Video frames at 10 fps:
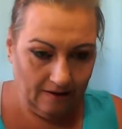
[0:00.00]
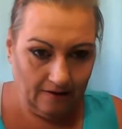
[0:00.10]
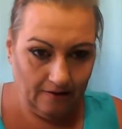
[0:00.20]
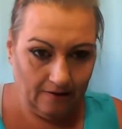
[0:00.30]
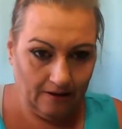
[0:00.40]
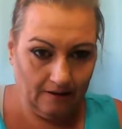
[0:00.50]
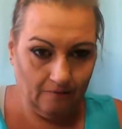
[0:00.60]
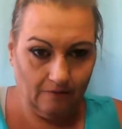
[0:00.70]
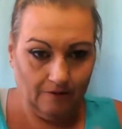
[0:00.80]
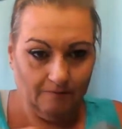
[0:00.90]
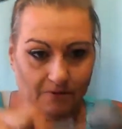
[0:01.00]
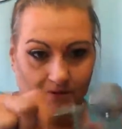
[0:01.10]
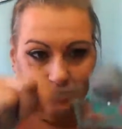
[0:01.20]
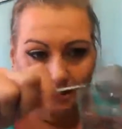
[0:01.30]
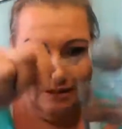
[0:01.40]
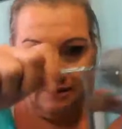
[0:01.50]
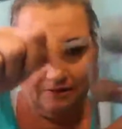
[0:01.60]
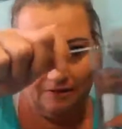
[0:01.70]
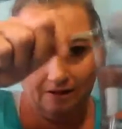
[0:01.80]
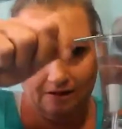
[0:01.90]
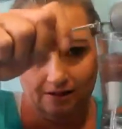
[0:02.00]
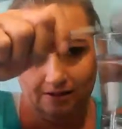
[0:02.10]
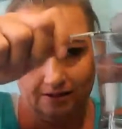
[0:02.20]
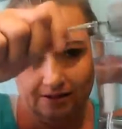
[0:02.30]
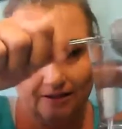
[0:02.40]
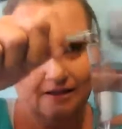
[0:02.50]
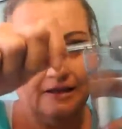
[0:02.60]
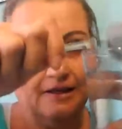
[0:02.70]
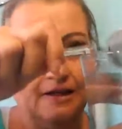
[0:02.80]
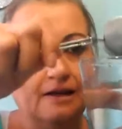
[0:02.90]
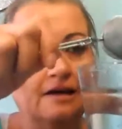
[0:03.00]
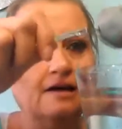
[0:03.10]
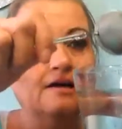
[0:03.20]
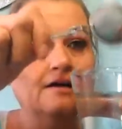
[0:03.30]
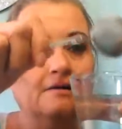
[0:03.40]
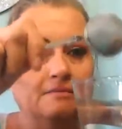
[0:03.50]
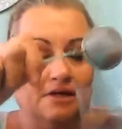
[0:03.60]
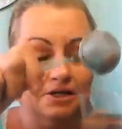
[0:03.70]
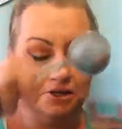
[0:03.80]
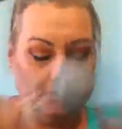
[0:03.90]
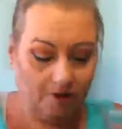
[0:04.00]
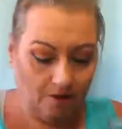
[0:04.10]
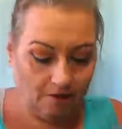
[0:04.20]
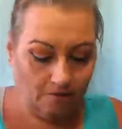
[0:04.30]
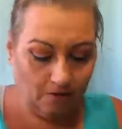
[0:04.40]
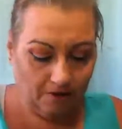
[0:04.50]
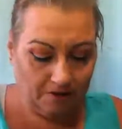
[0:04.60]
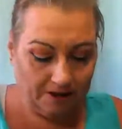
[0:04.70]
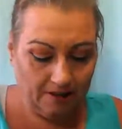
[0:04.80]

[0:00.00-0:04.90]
Okay, what I'm doing is doing this. Making sure all the water's